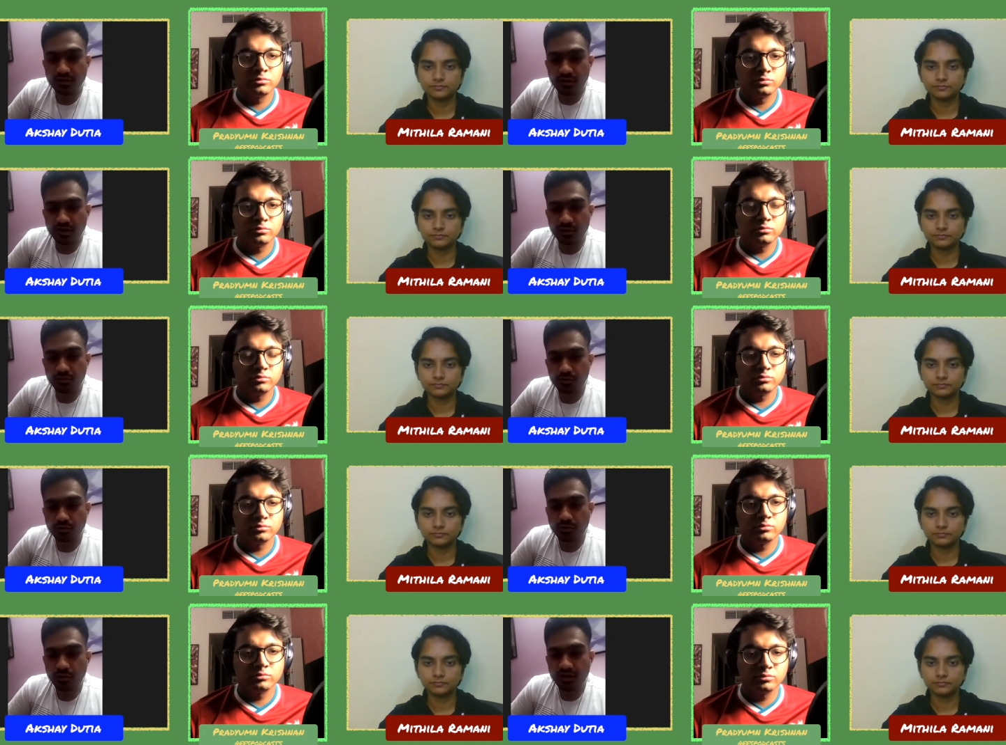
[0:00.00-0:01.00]
Speaker 1: game
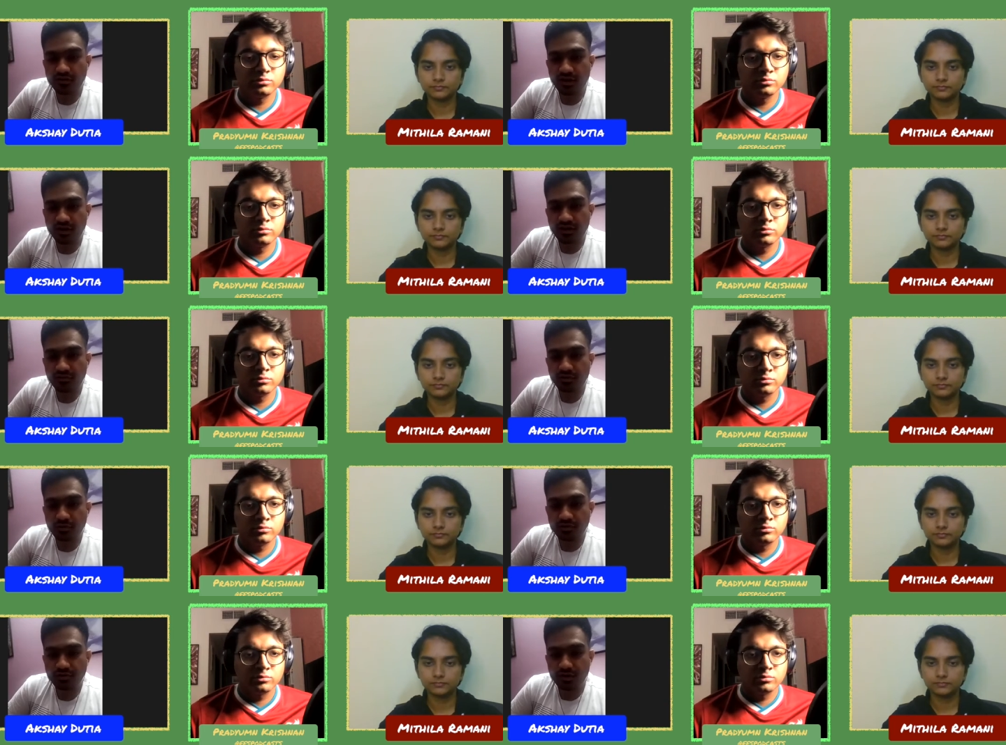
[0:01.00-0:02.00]
through the wings and even
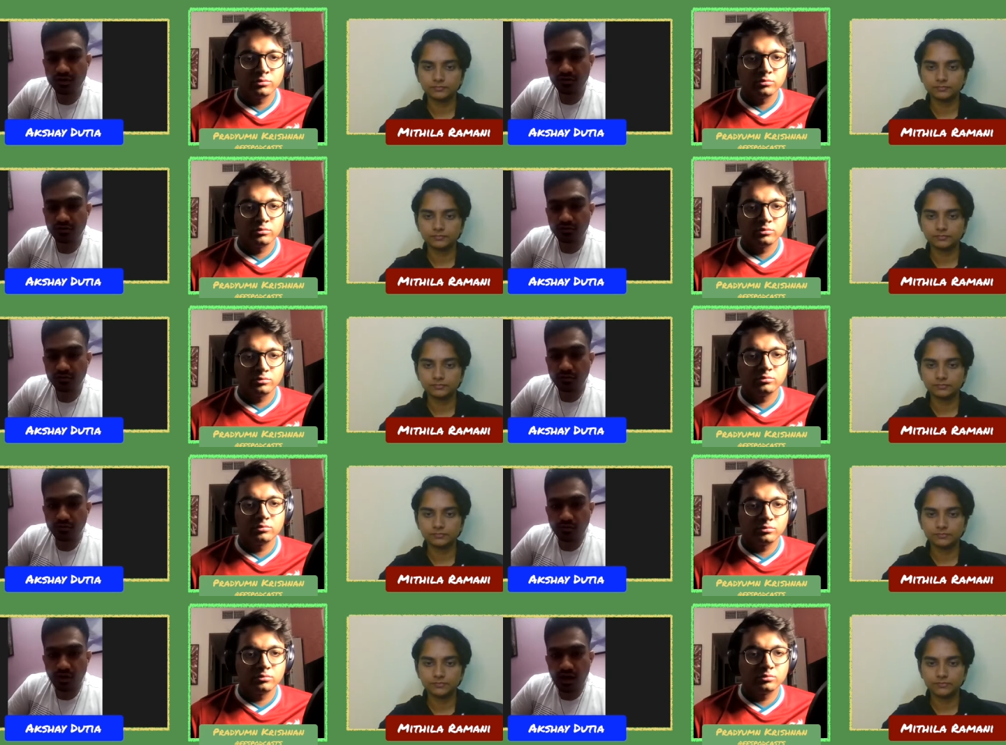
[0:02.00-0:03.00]
through the center. So
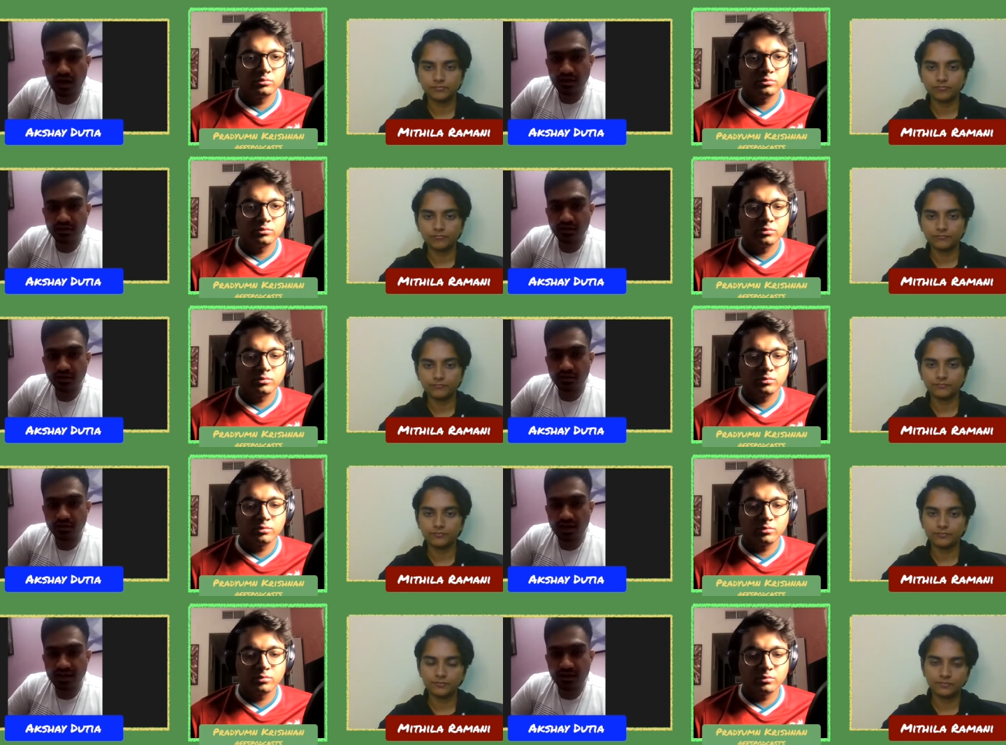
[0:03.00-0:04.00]
I, I think
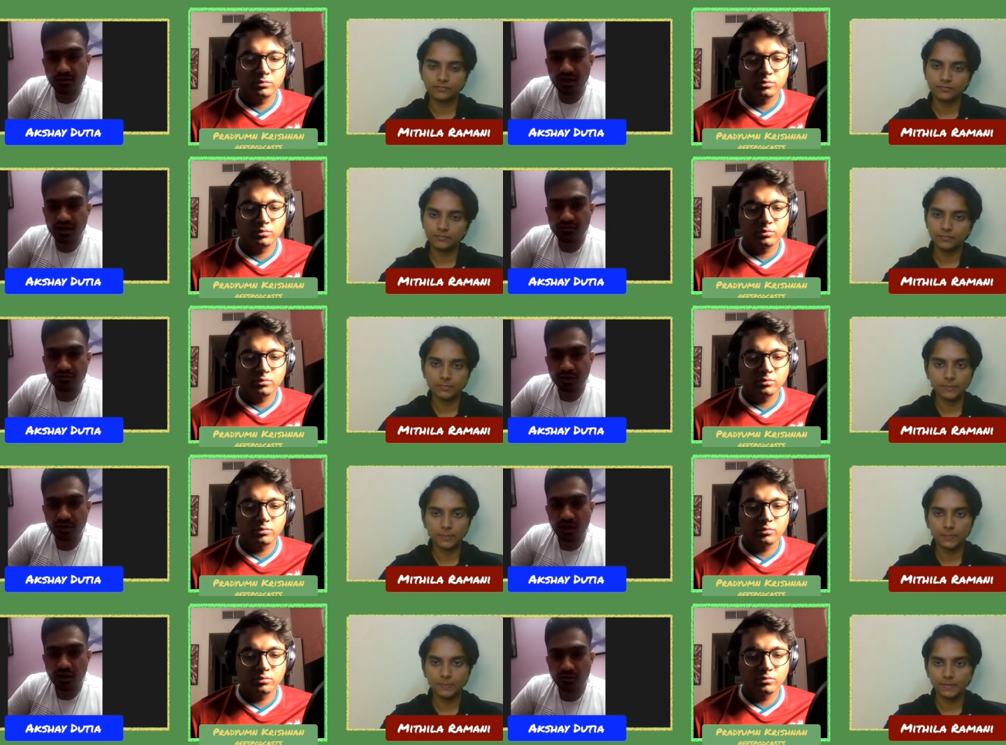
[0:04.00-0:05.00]
uh, attack wise, we
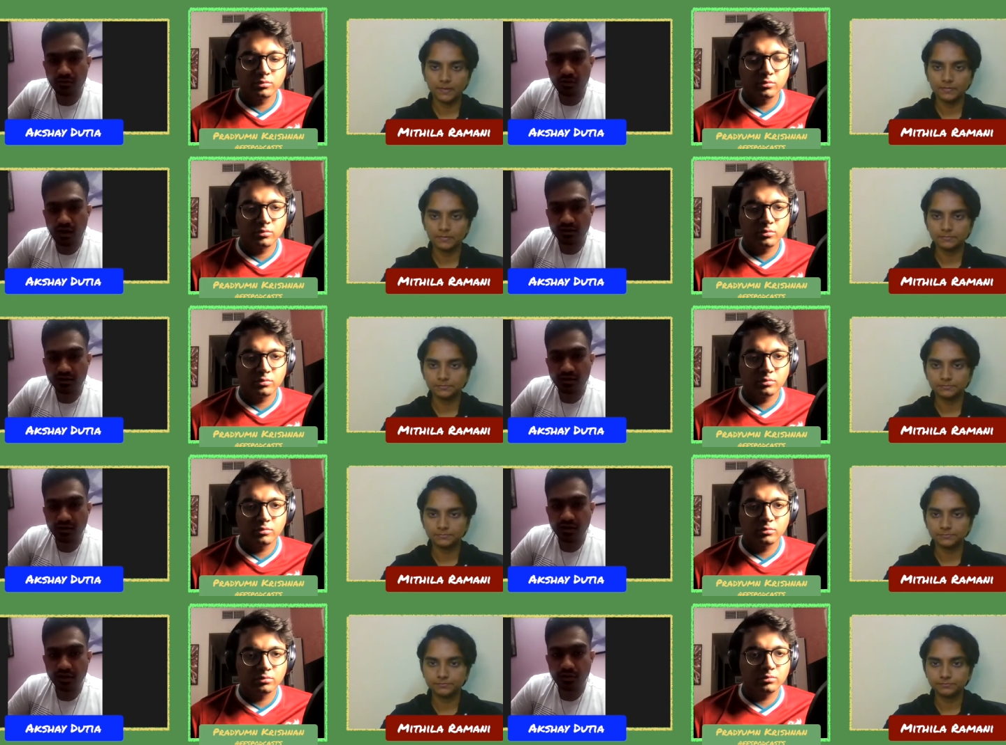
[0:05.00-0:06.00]
are at a
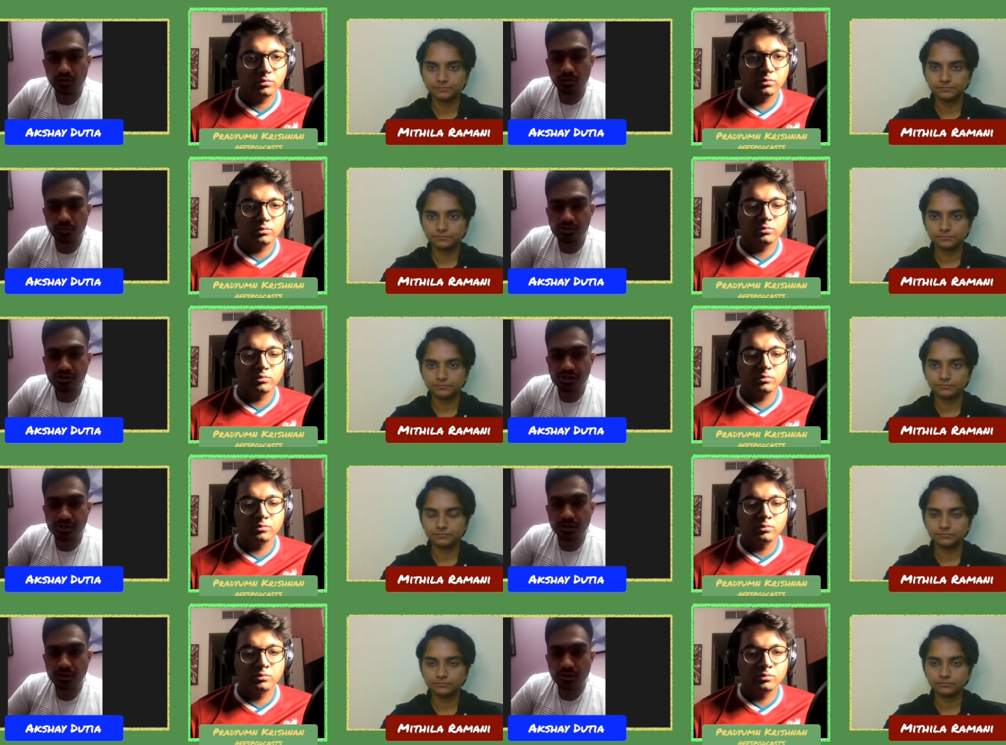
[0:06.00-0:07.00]
really good
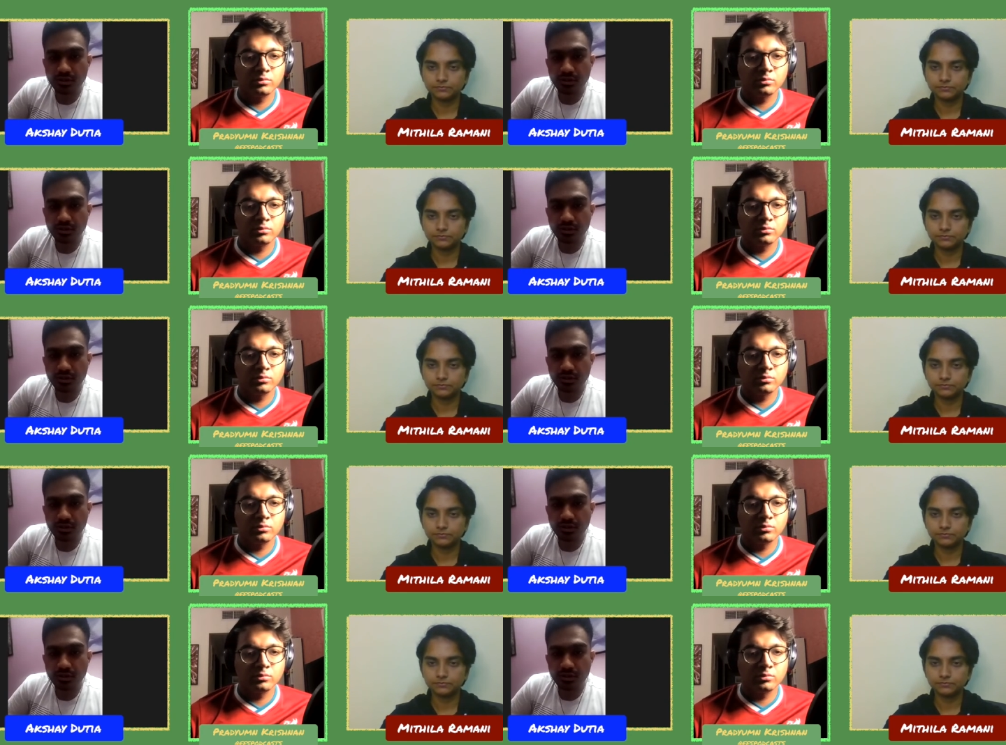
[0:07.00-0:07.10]
position.